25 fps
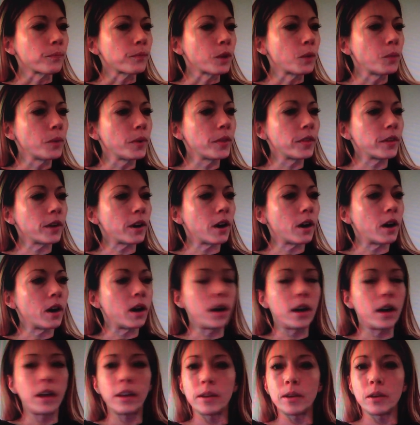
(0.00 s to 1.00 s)
with
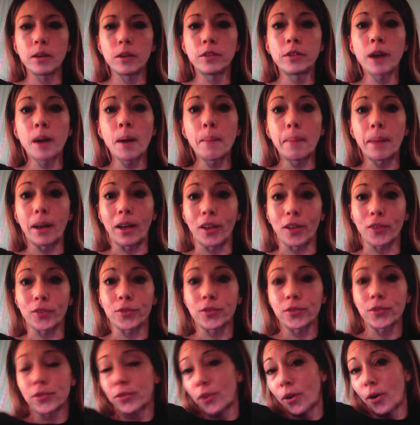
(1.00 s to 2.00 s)

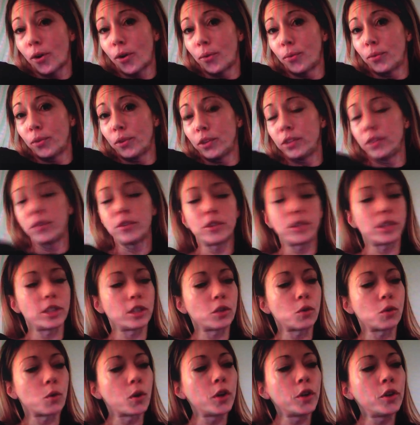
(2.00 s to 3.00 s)
dumbbells. So you
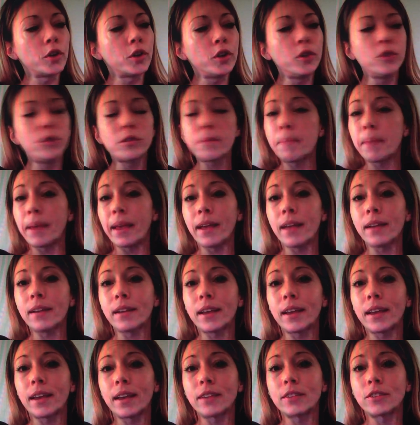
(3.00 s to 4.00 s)
could use a band,
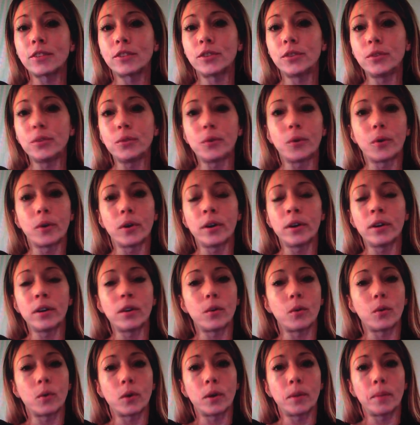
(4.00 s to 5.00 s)
I guess, too, or
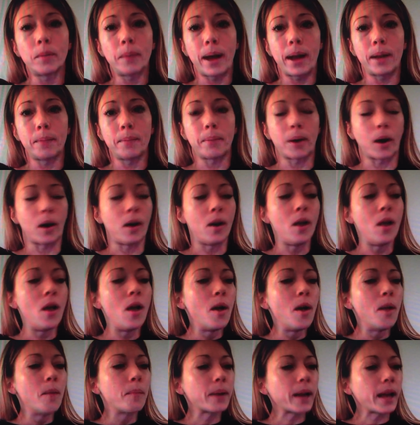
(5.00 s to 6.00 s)
a body bar.
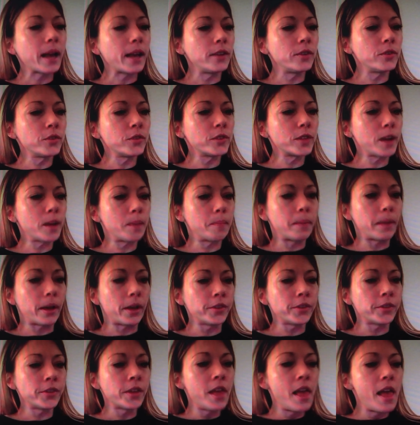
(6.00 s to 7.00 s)
But I used
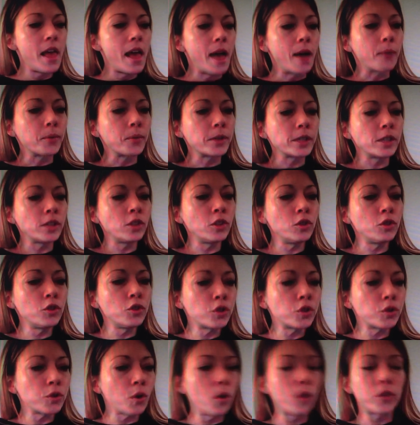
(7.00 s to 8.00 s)
dumbbells, and we're going to do
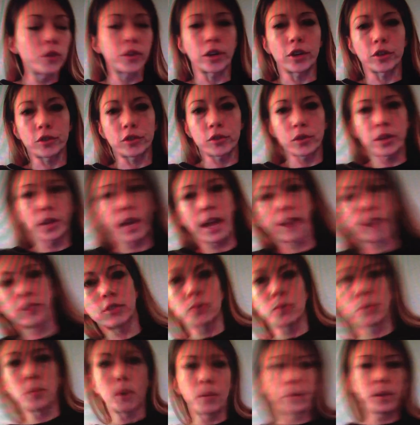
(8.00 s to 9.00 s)
shoulders, okay?
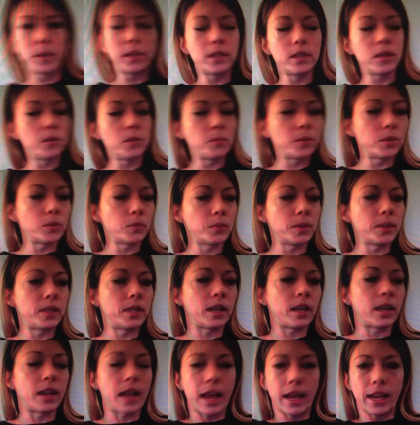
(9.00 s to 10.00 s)
So what we did was we
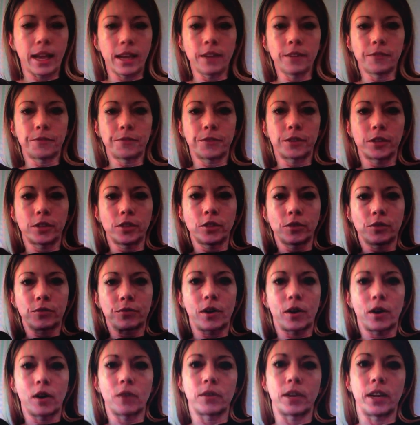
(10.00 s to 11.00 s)
did 8 first
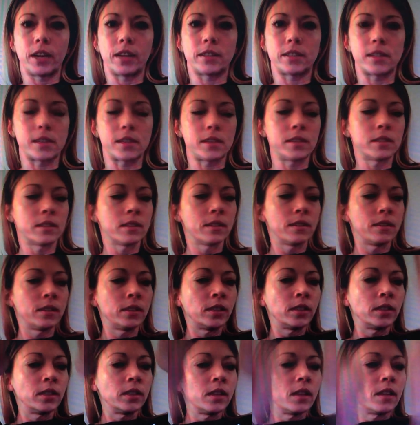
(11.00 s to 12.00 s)
front raises,
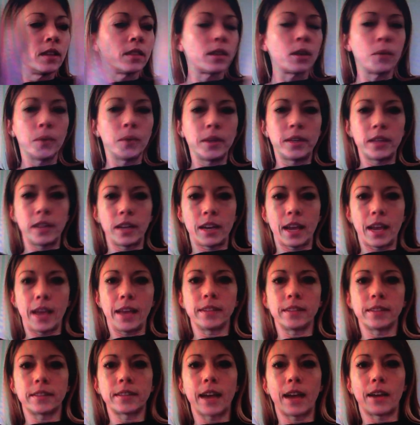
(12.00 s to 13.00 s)
then we did
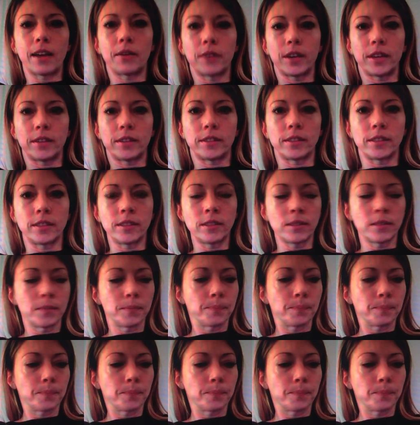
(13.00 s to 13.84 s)
8 side raises,